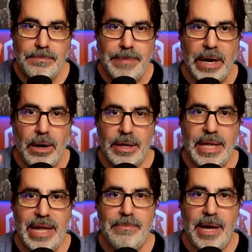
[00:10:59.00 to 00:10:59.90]
Bear all of
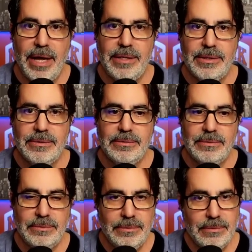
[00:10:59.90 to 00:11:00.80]
that in mind.
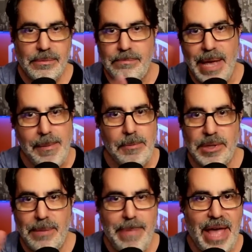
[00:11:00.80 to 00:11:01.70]
Baby with
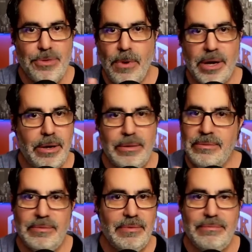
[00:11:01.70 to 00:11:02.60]
the bathwater.
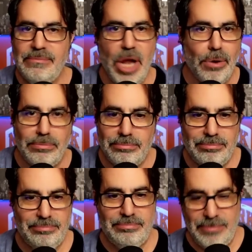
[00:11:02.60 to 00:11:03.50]
No.
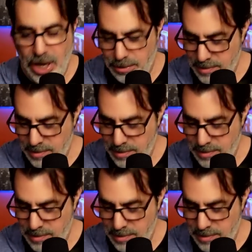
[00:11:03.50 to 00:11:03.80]
No.